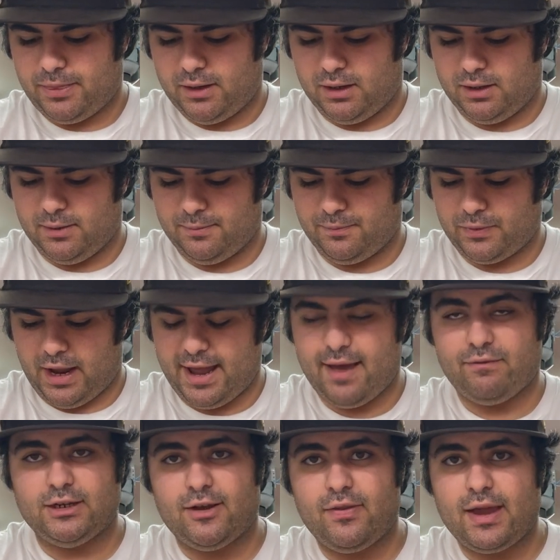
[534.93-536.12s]
I
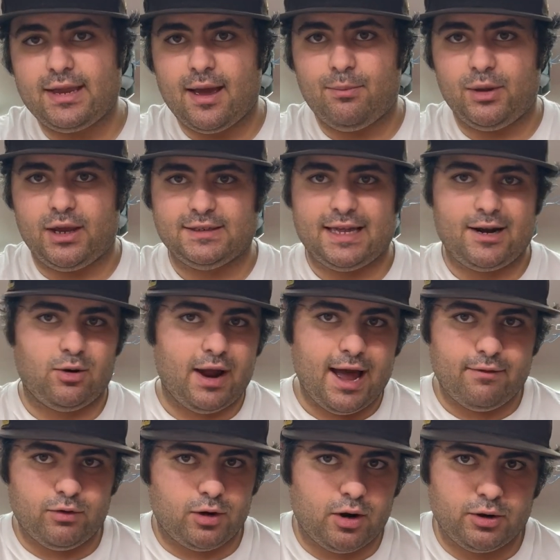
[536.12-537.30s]
haven't done that yet because I don't
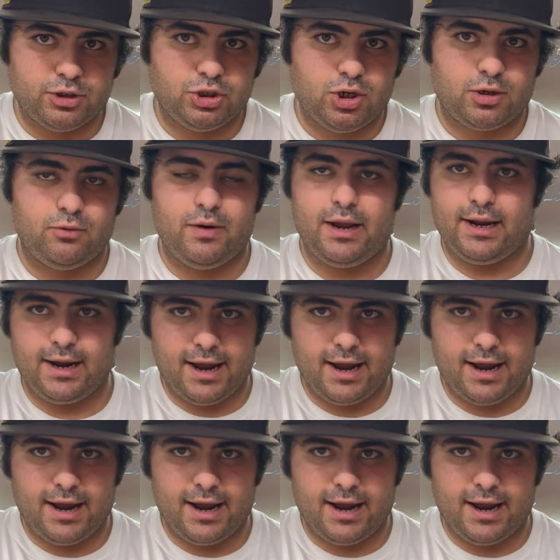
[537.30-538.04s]
have a ground instructor rating.